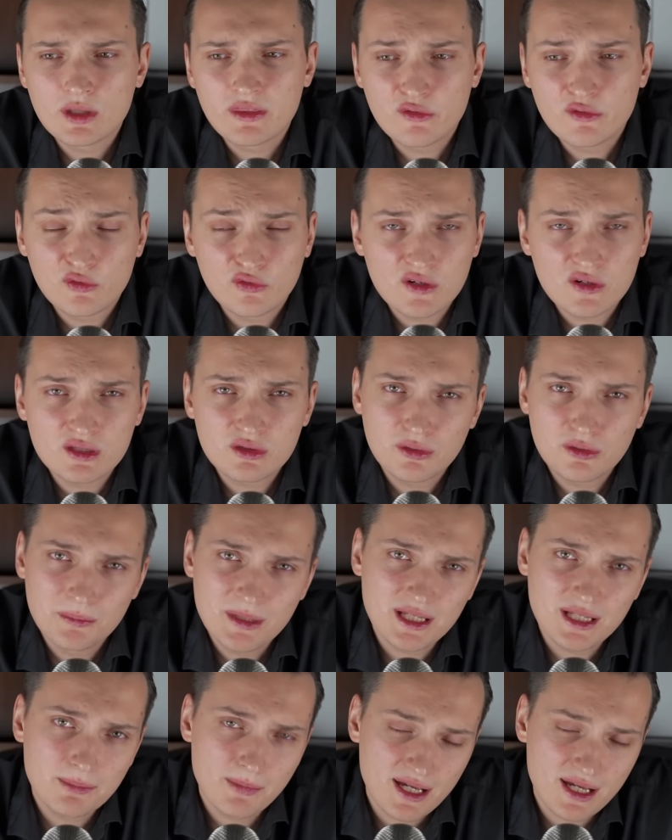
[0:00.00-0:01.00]
their friend to
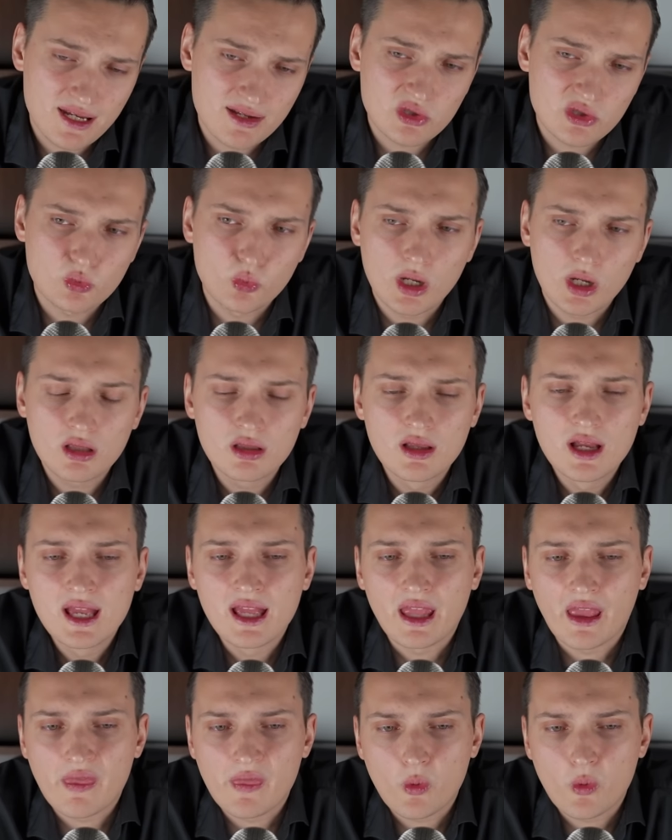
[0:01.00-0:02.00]
make money as well.
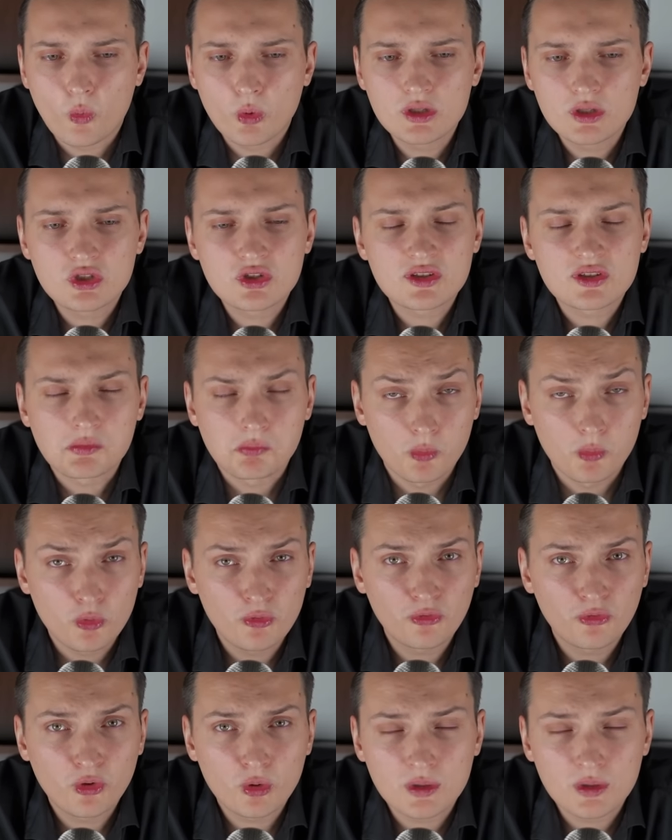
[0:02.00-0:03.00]
And they want just move
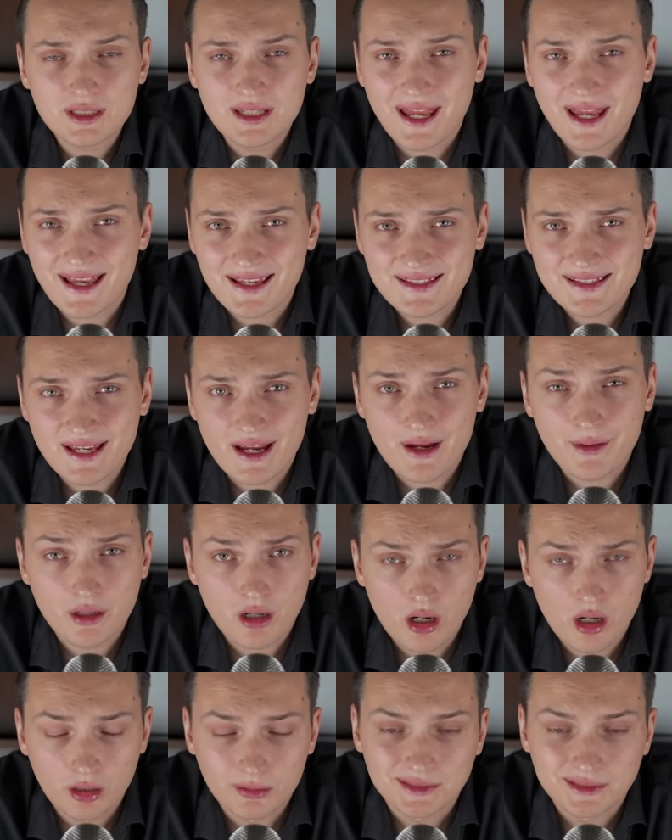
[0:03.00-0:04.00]
forward as a
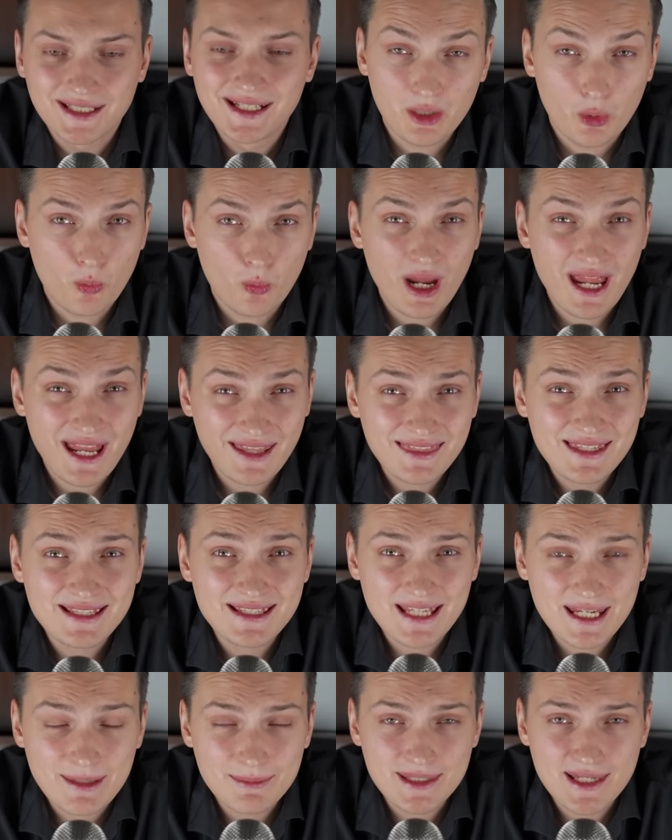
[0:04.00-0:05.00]
cult. At the
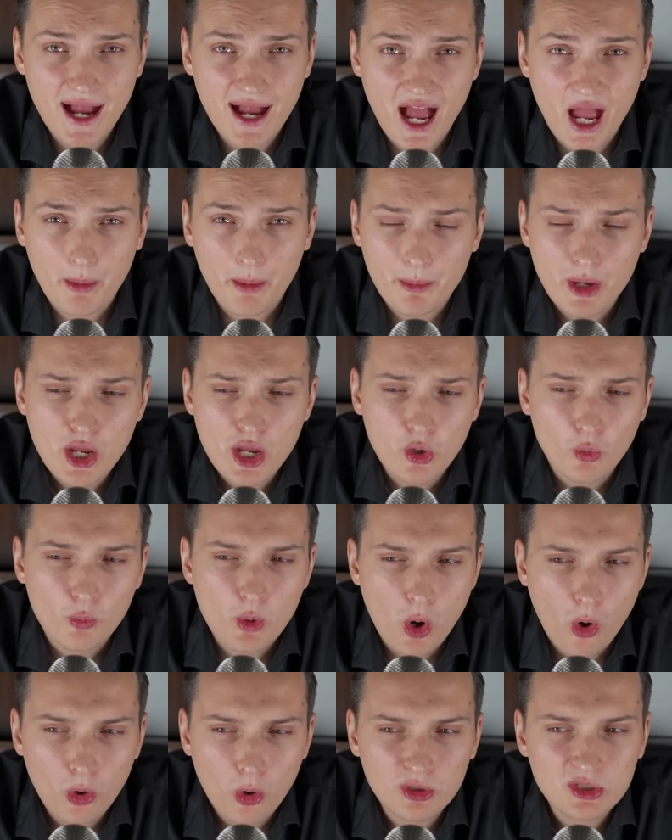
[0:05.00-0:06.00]
same time, we
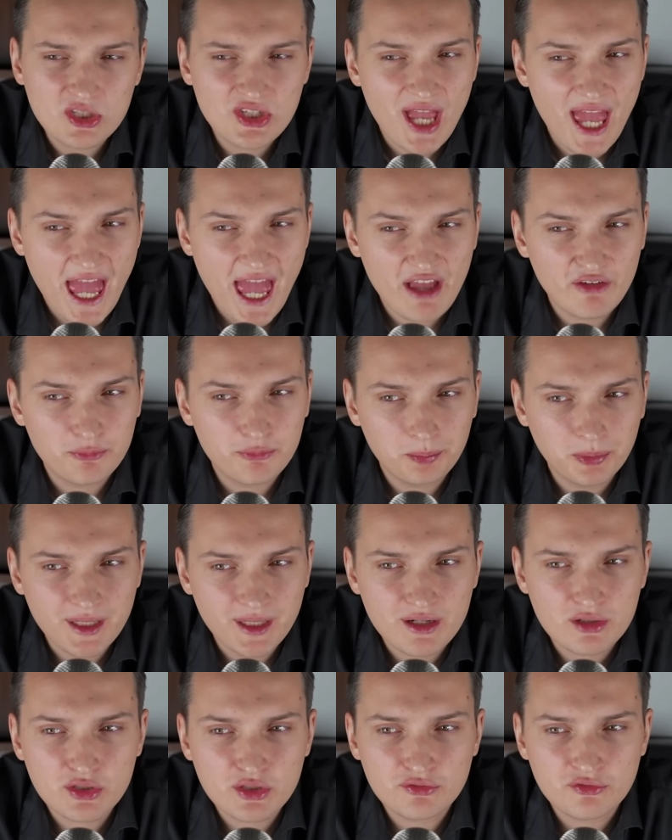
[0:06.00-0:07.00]
also have
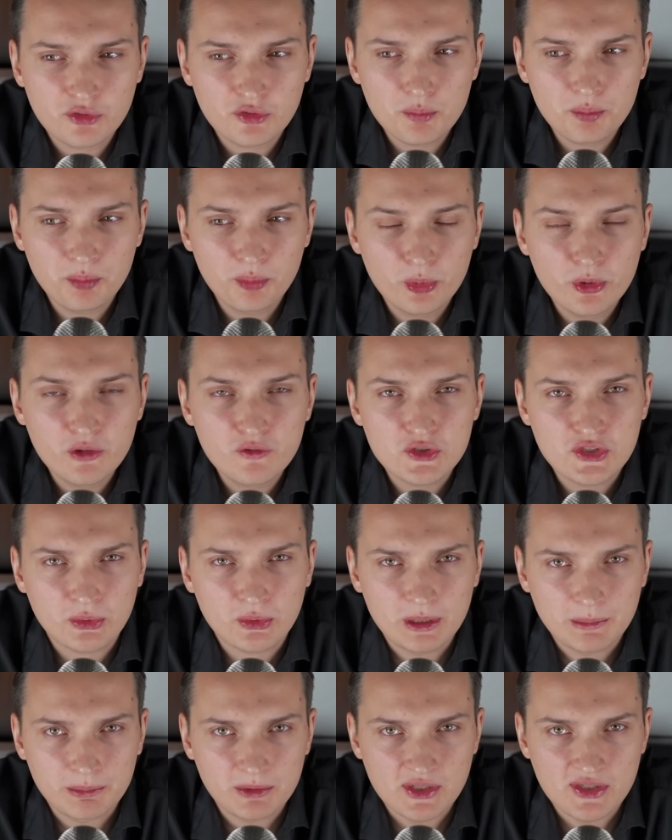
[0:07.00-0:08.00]
players from previous
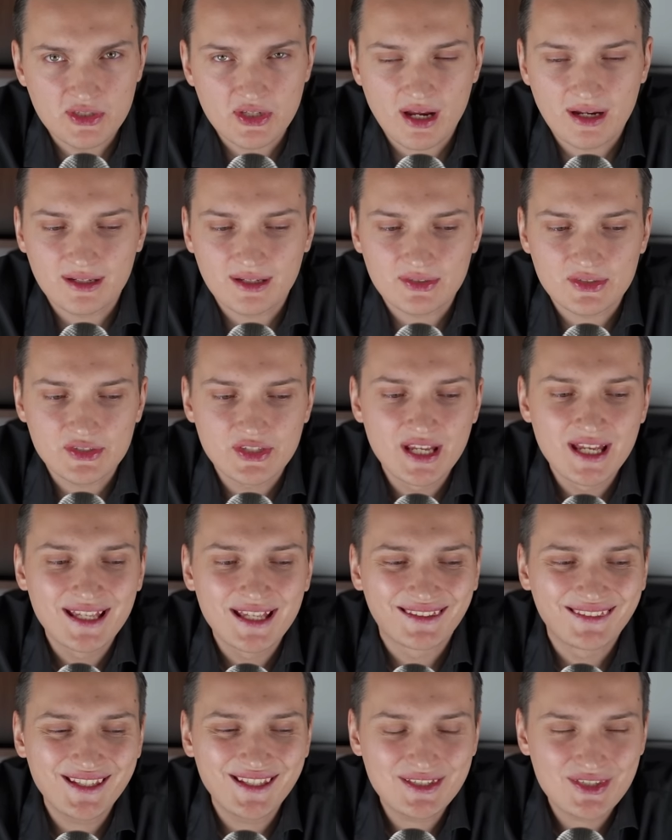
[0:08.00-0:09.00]
crypto cycles
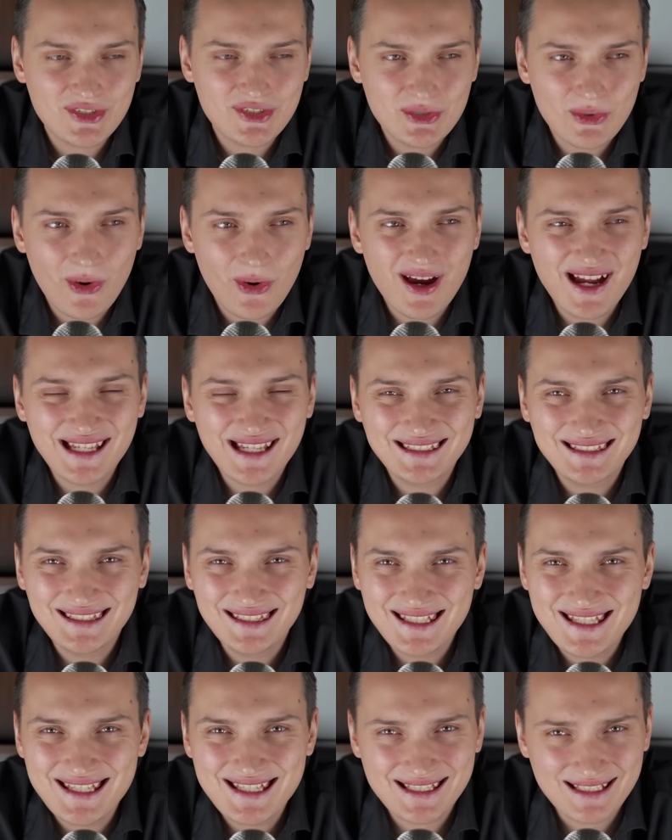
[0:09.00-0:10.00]
that saw at
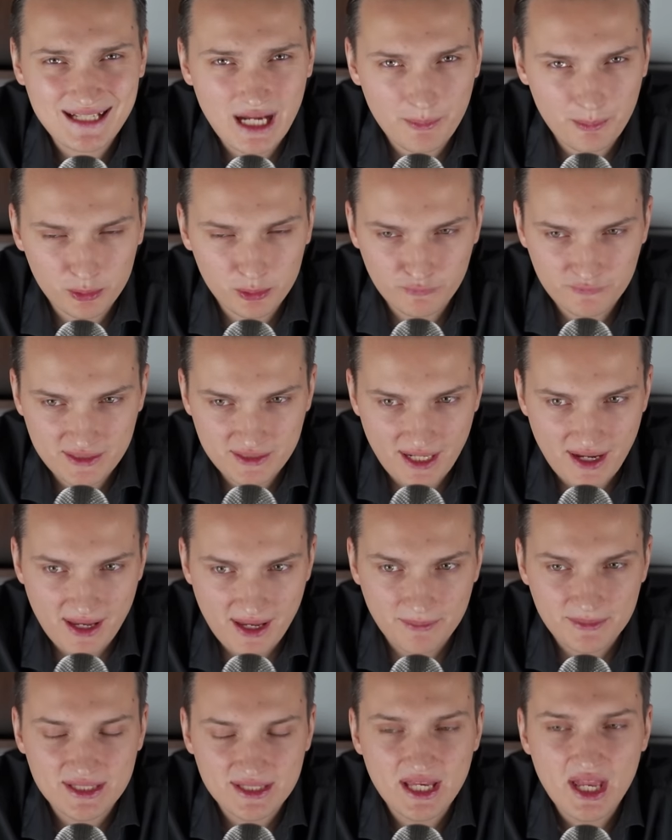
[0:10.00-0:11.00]
least couple of
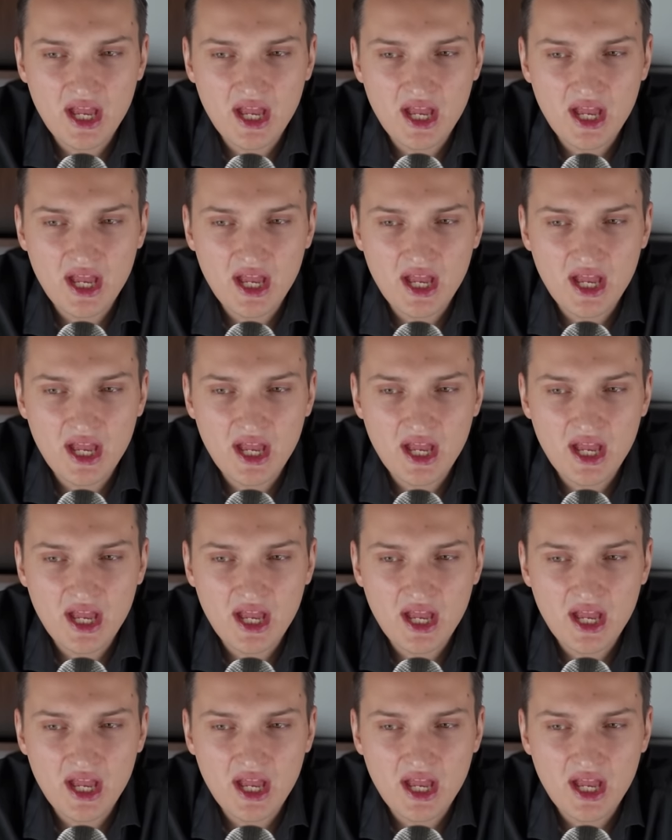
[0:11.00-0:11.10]
times